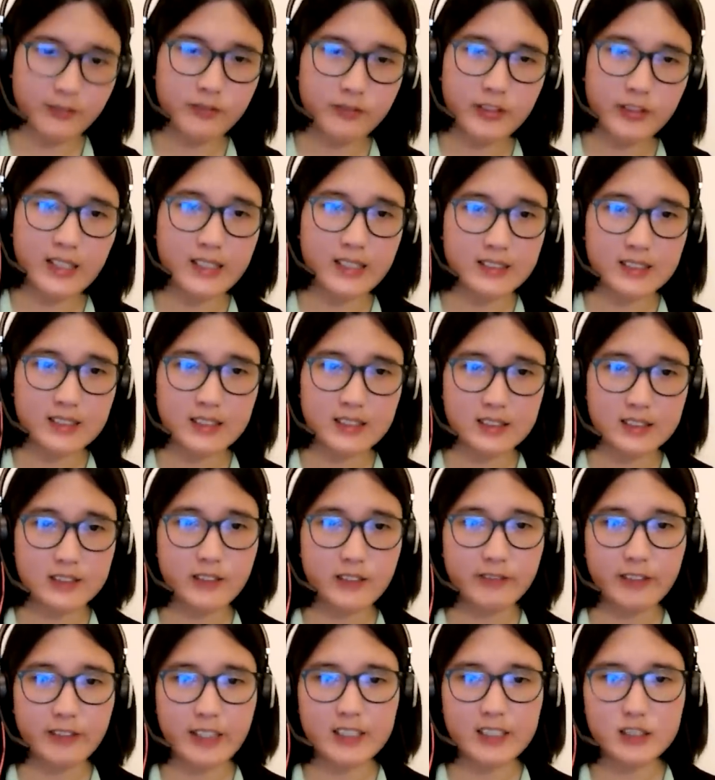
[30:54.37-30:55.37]
For instance, the
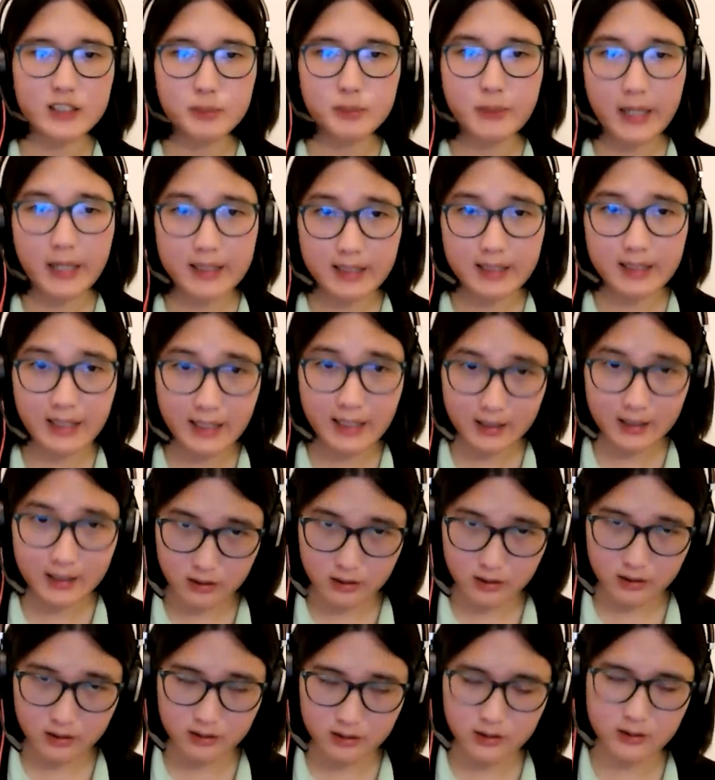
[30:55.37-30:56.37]
phrase bad
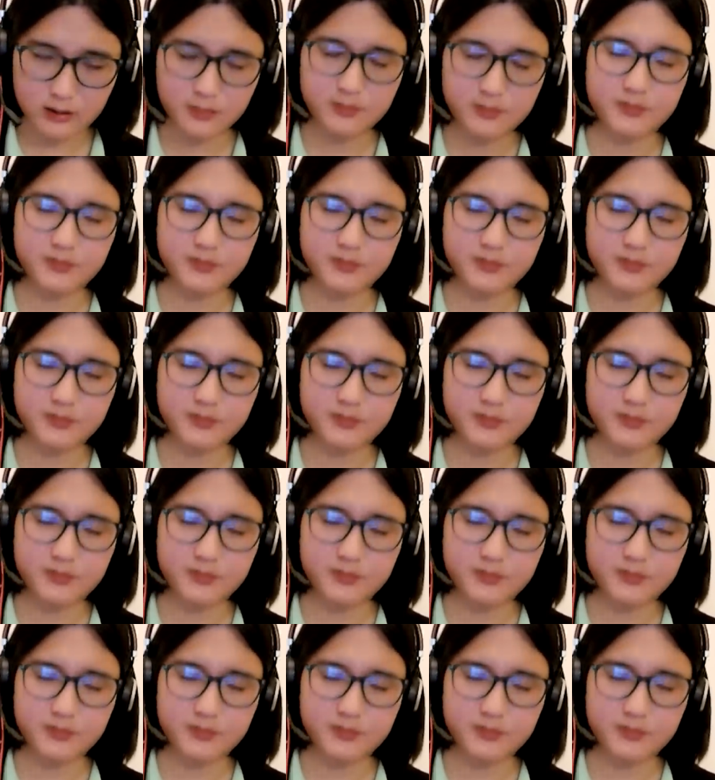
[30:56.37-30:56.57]
actors.